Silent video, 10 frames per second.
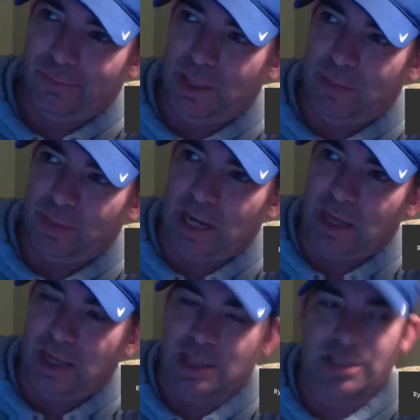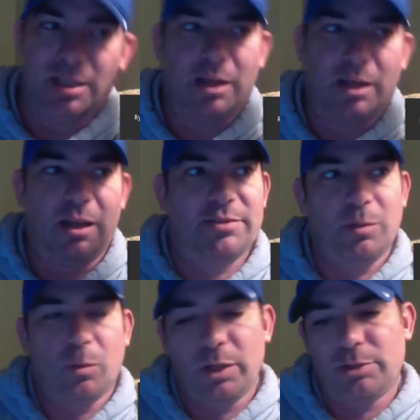mean, I've
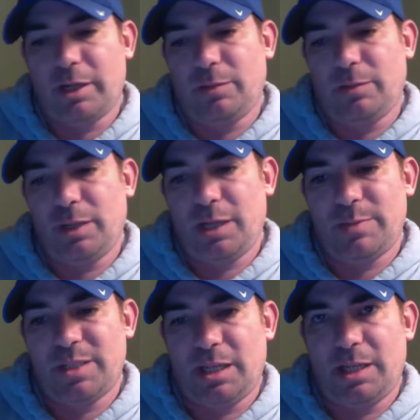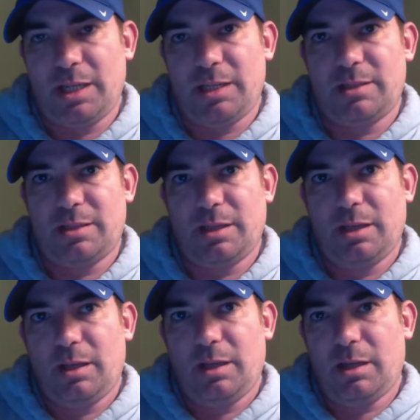seen one trade with him since
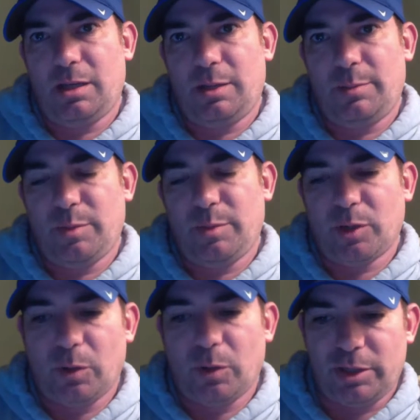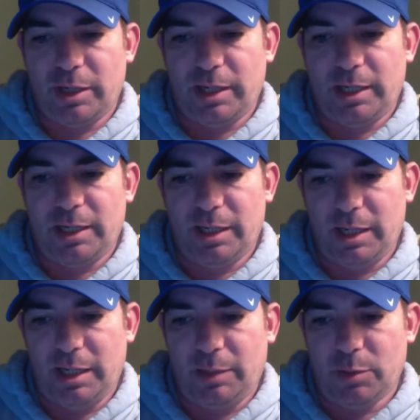the McCoy trade,
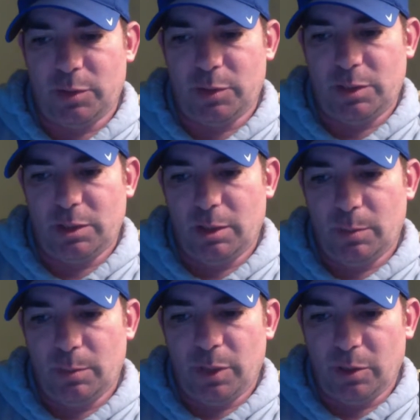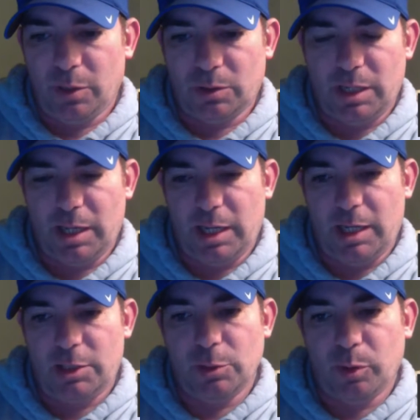and it was Polk
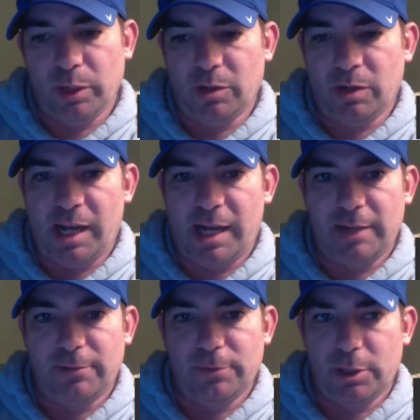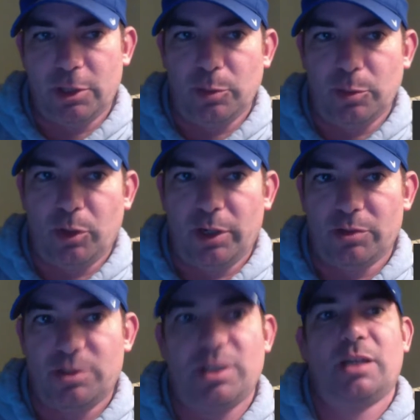and 2.09 for the
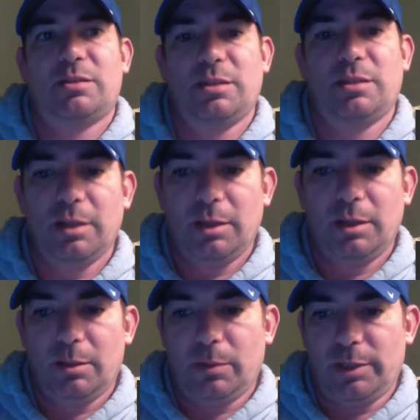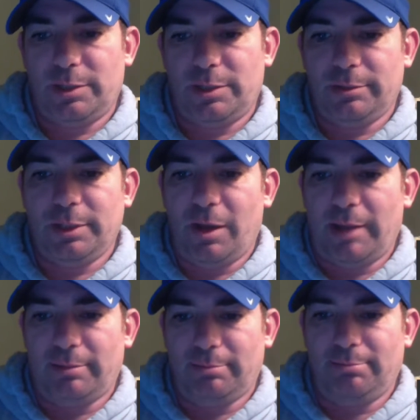2.06, which
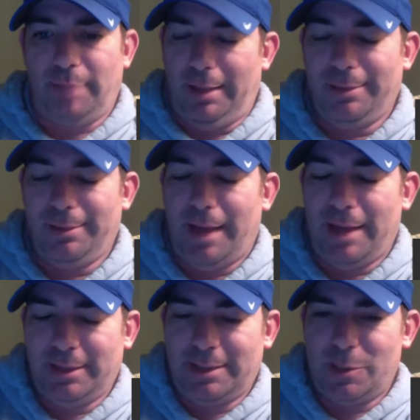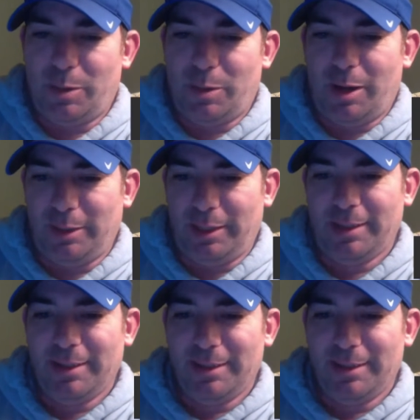I think that's probably